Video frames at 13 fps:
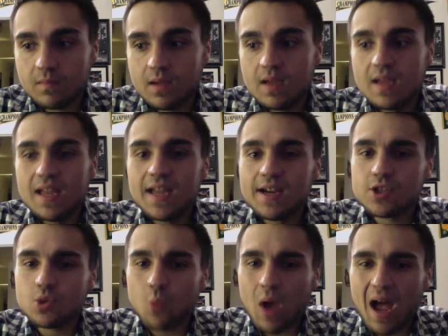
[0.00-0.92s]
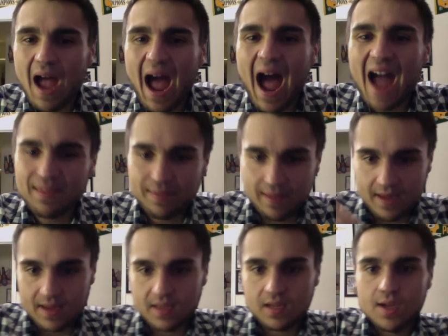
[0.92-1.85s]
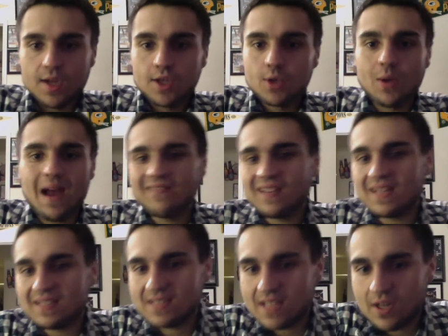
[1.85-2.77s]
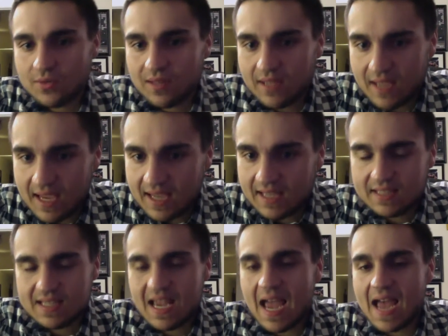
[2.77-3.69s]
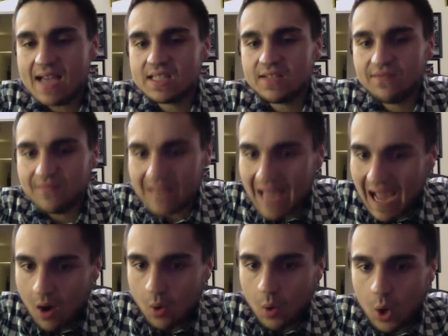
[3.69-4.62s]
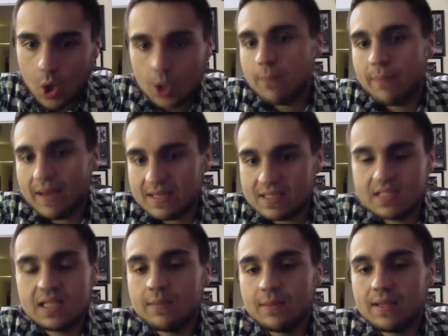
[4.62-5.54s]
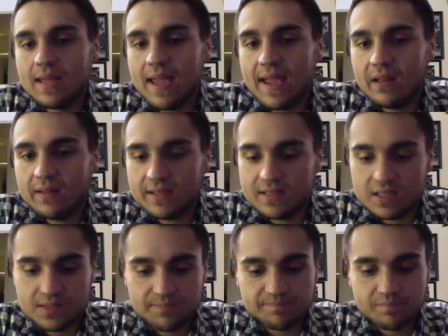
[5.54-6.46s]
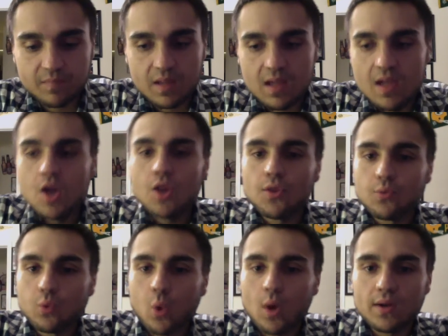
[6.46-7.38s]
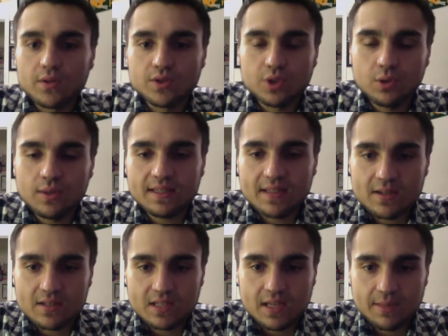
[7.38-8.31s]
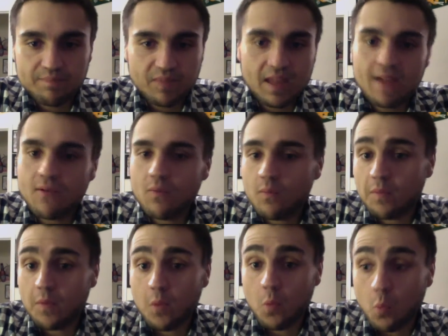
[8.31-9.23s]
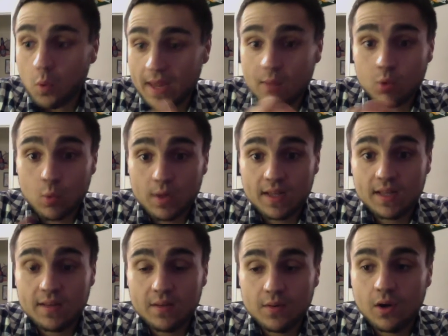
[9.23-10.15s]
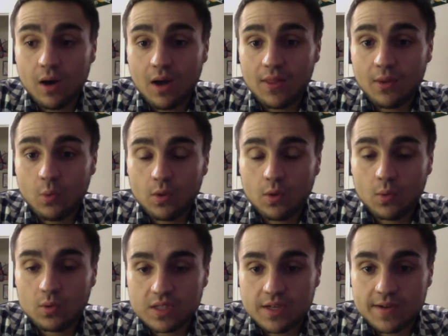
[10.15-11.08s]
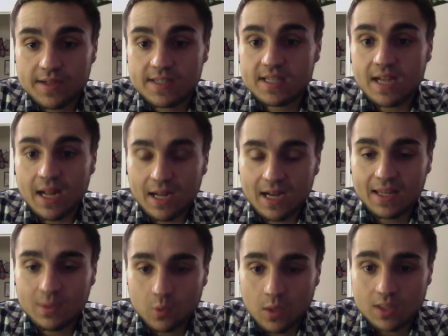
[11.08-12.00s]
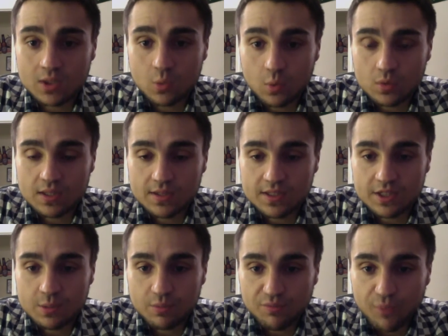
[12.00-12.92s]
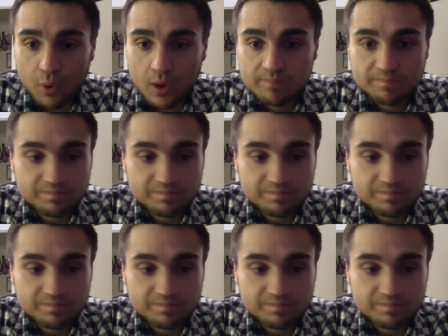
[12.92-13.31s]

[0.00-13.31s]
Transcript: Here's why I think you have to consider the Yankees, as of now, are the best team in the AL East. The Royals, you look at their team, when they were winning, how they won the World Series and how got to the World Series the year before,